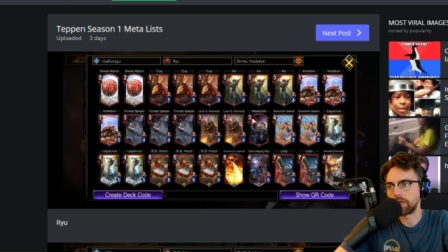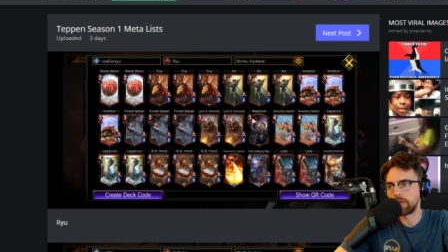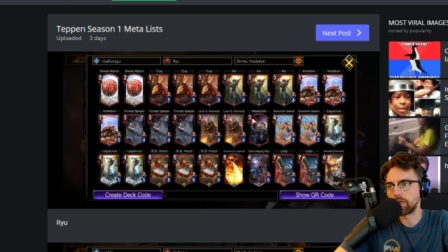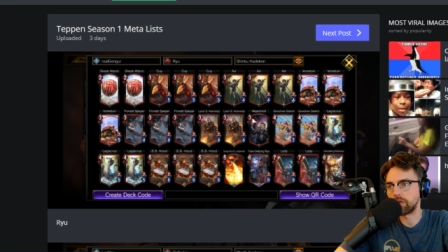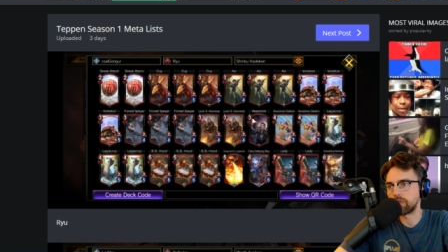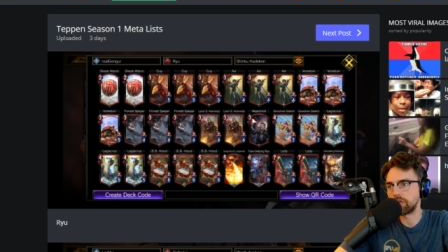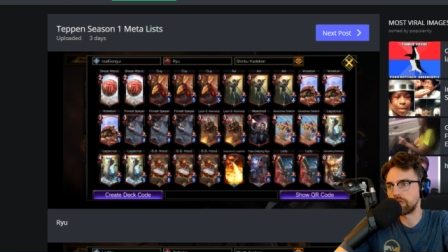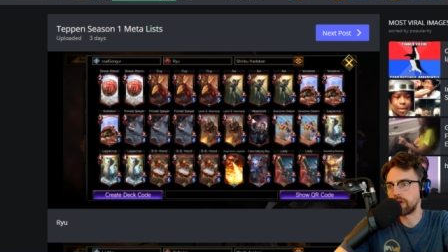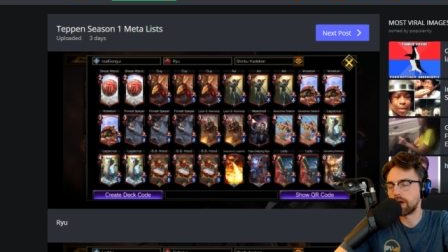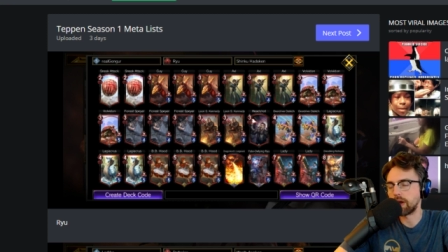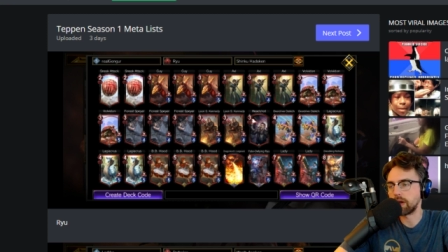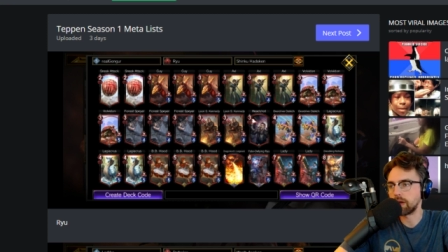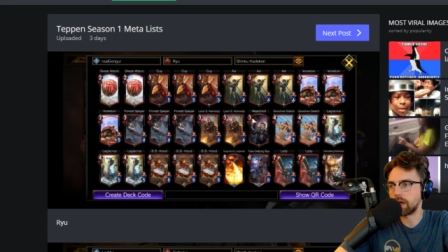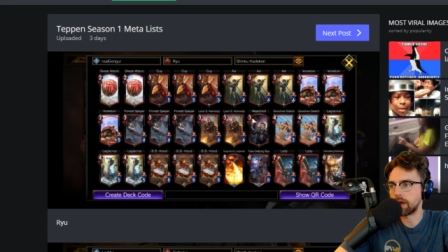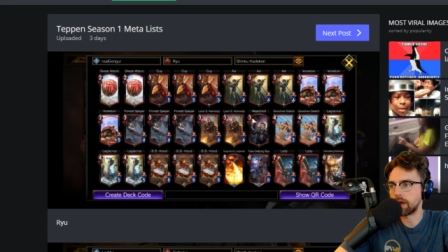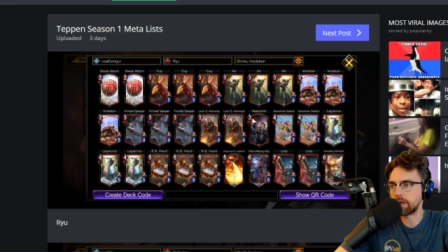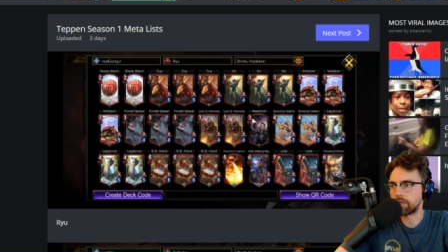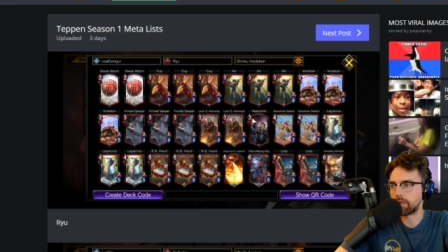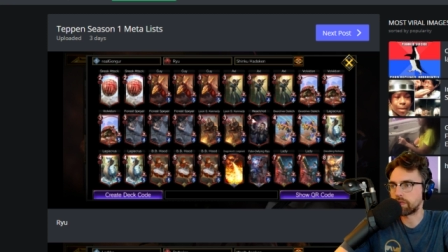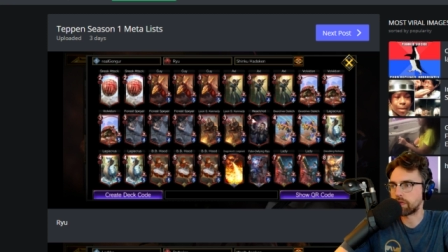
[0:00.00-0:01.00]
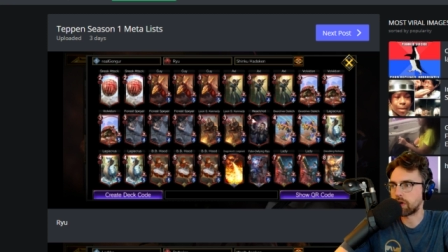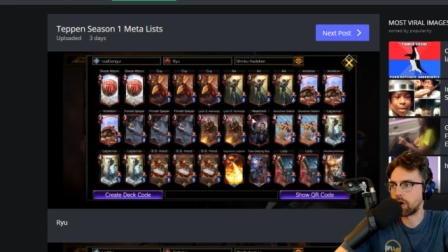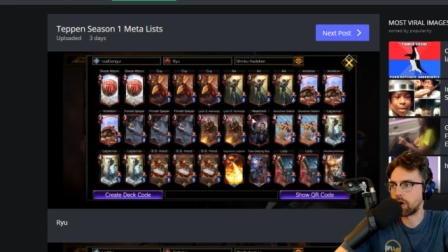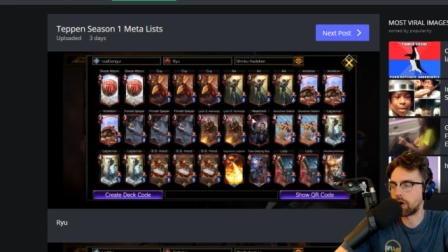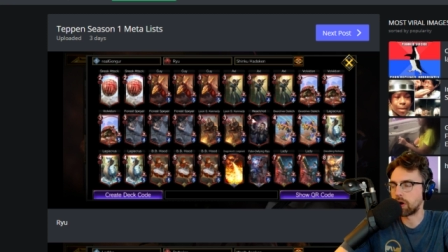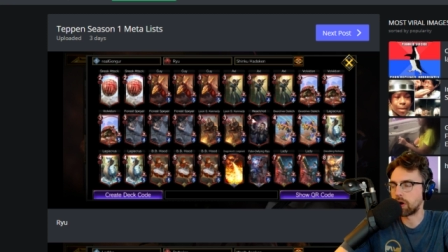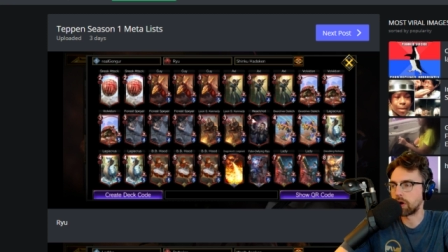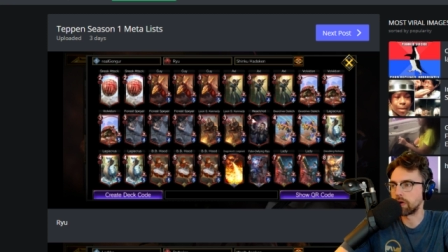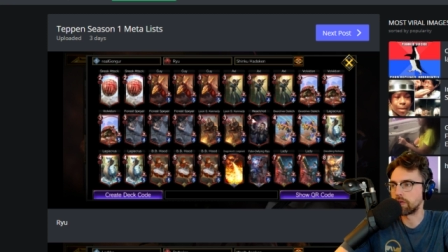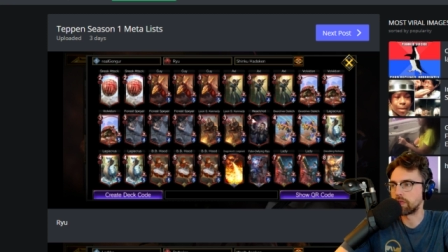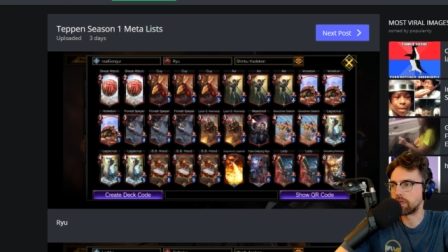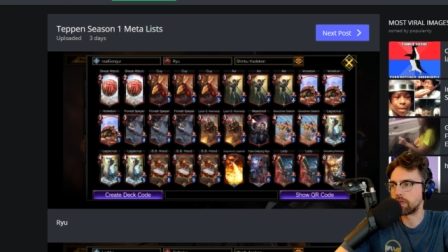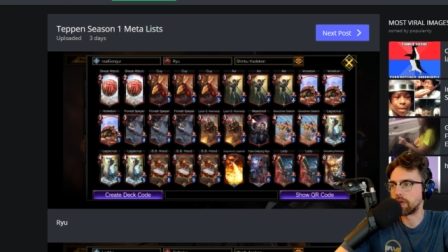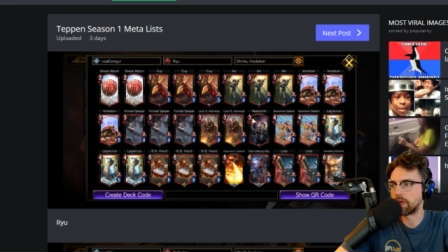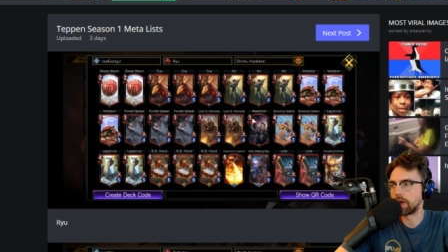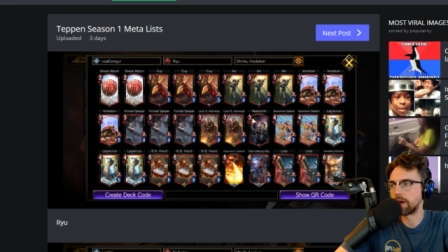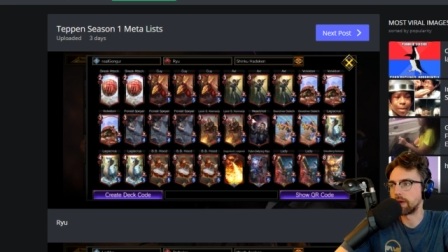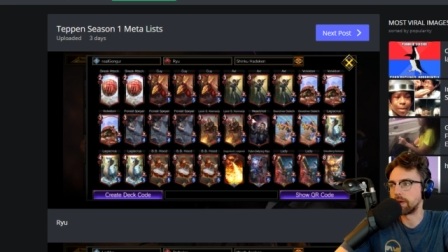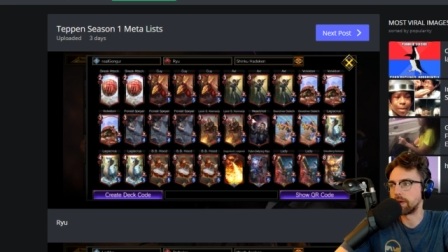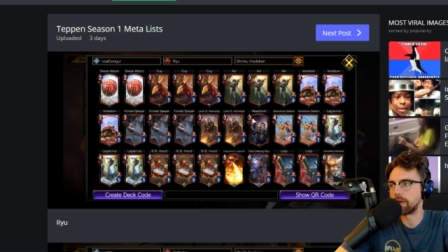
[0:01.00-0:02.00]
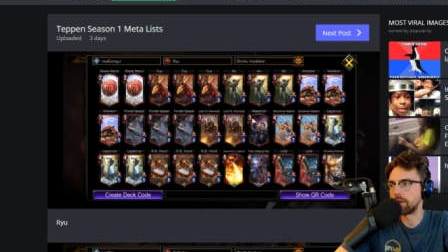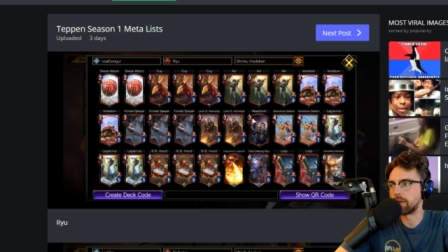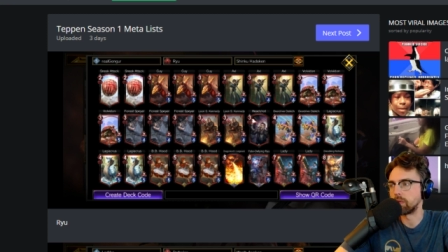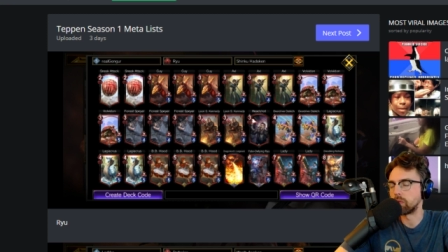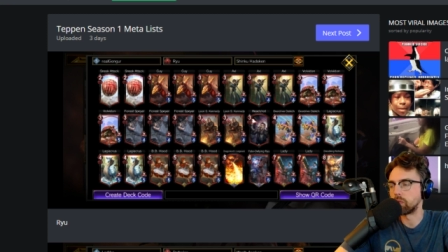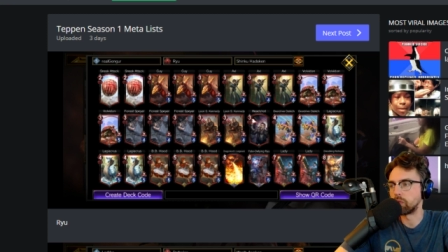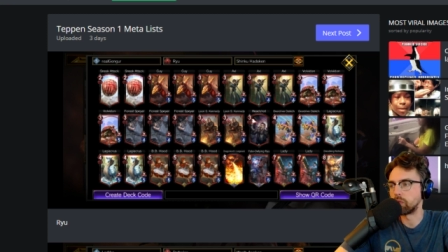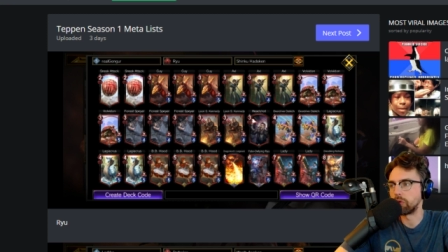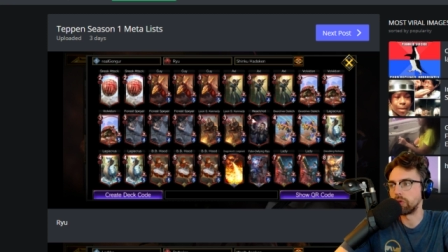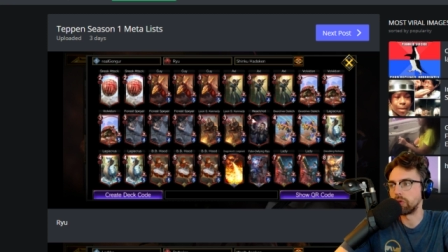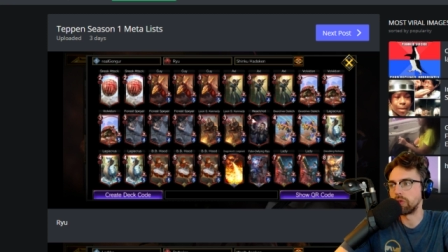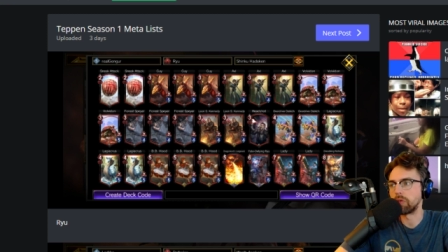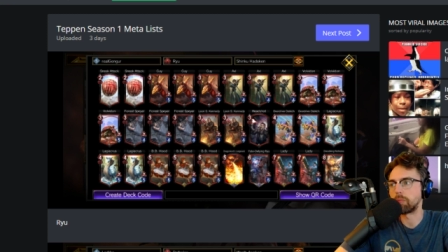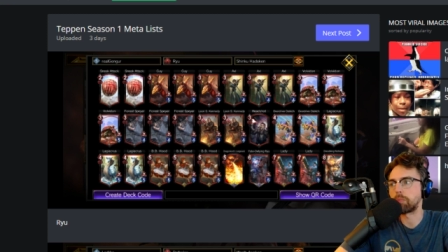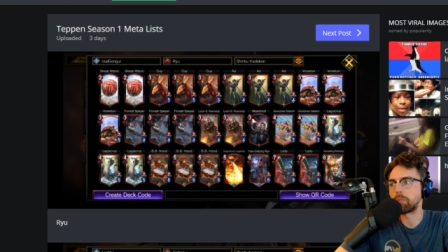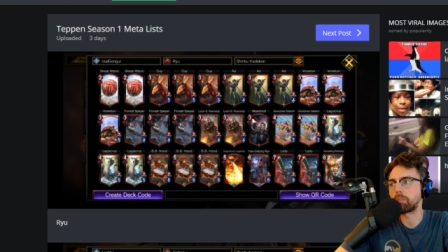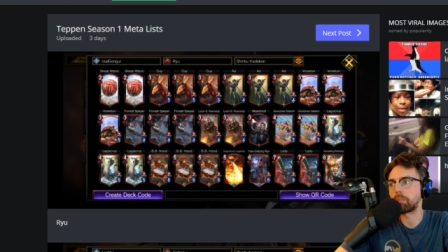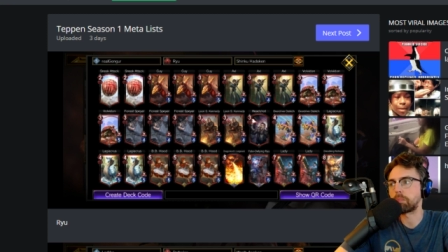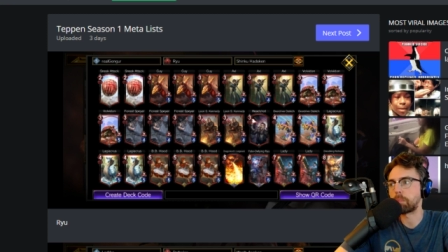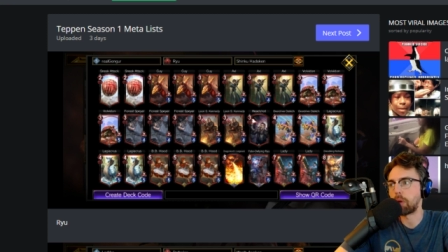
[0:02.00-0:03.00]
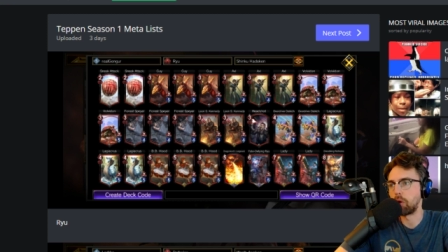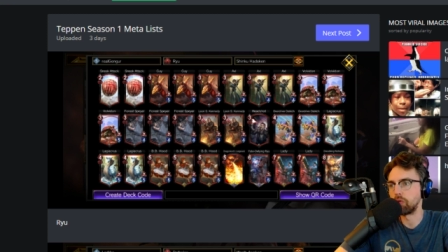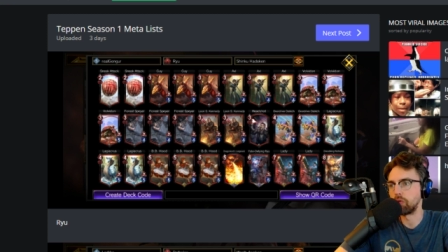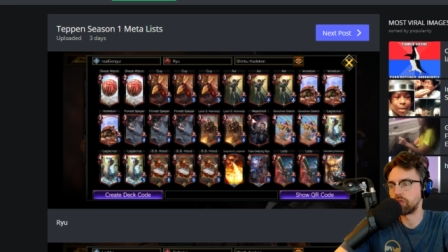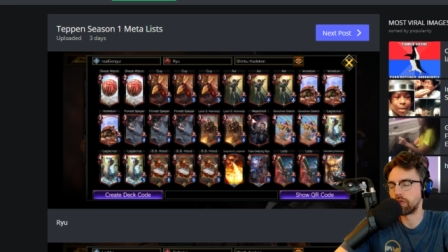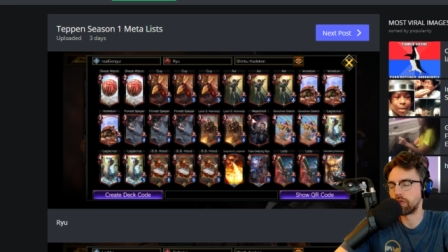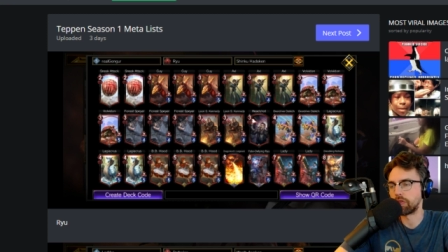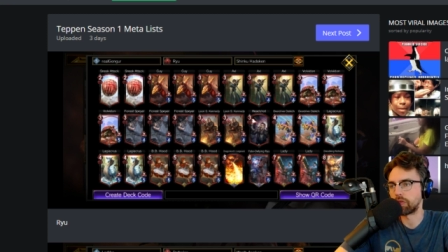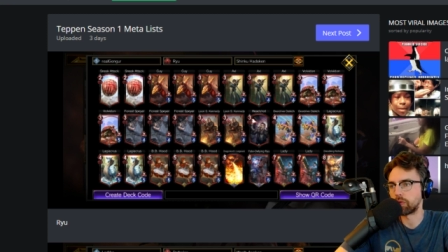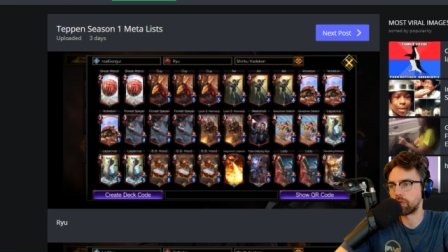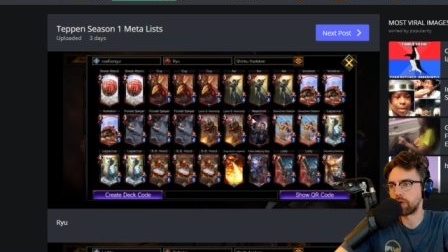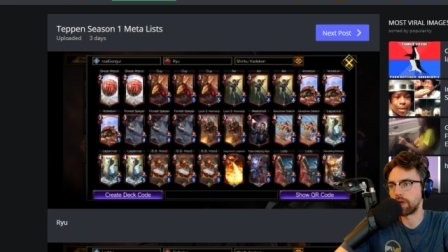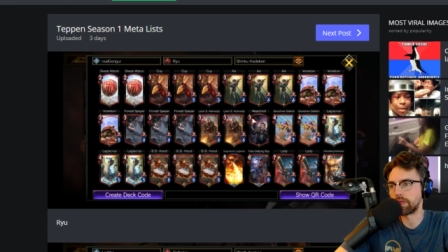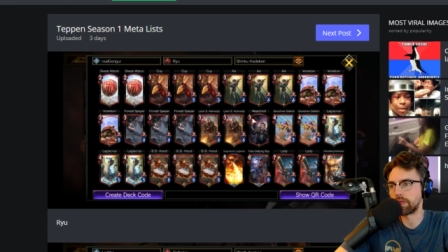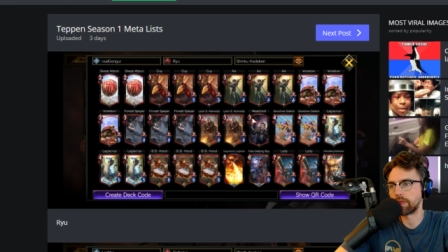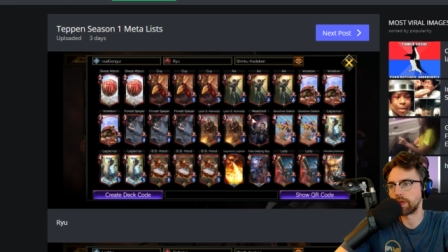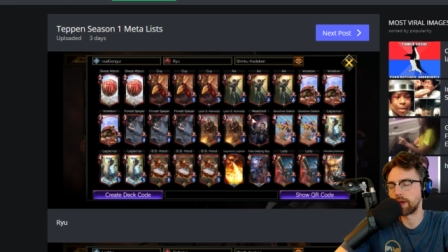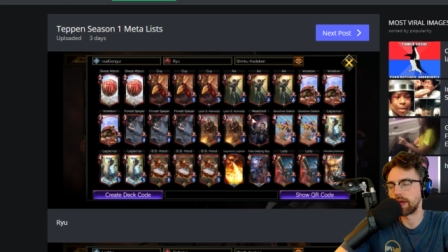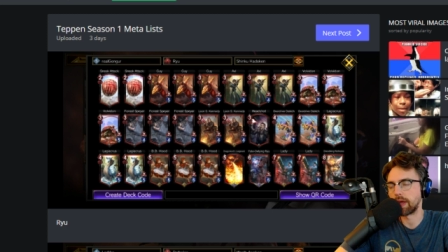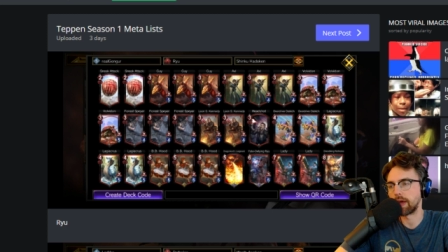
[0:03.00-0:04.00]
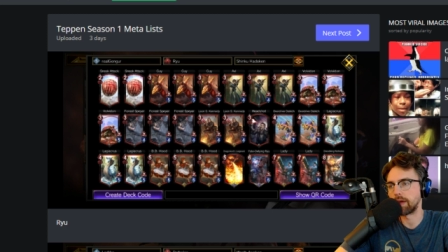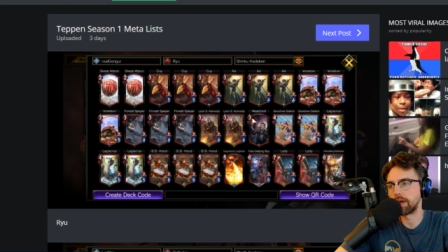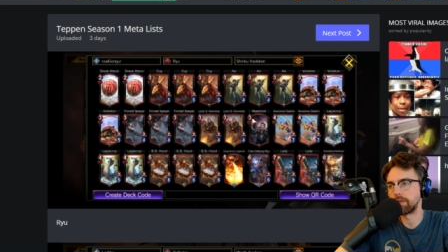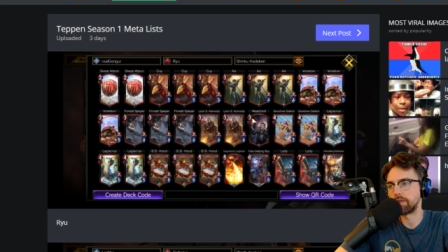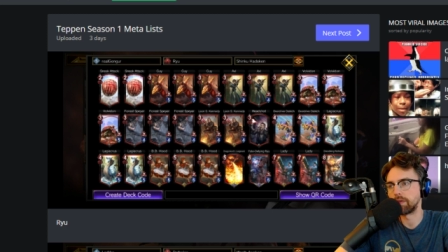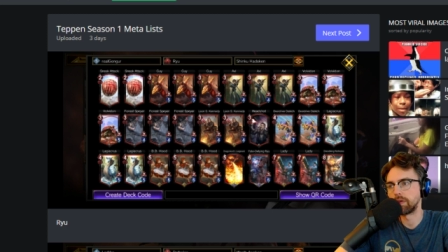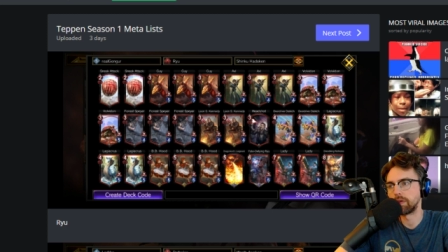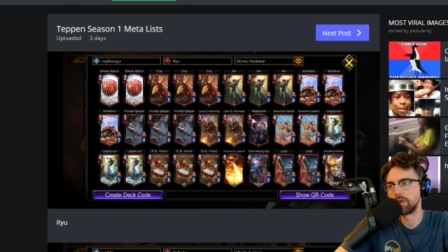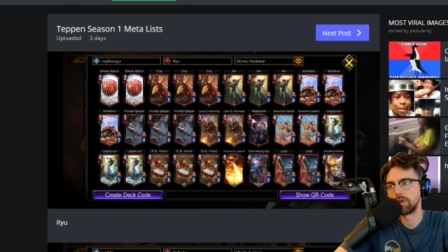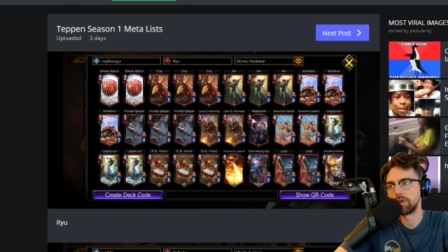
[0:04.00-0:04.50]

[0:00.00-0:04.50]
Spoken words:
And there's not a lot of cards that really pose a threat that have,